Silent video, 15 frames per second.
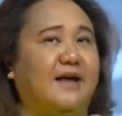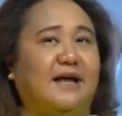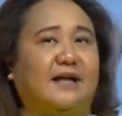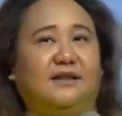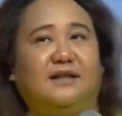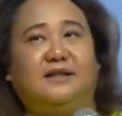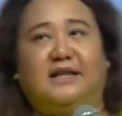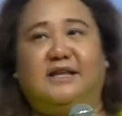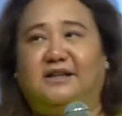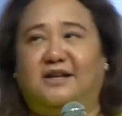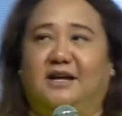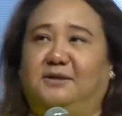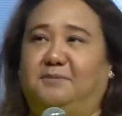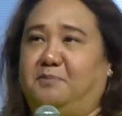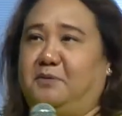the fact that
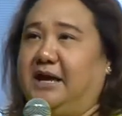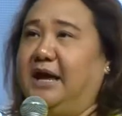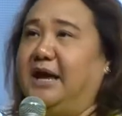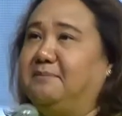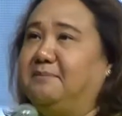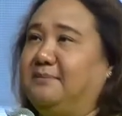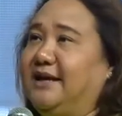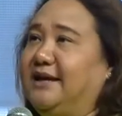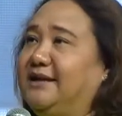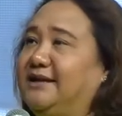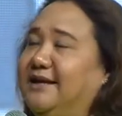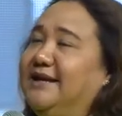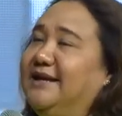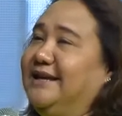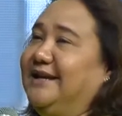it got
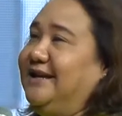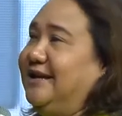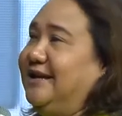preempted,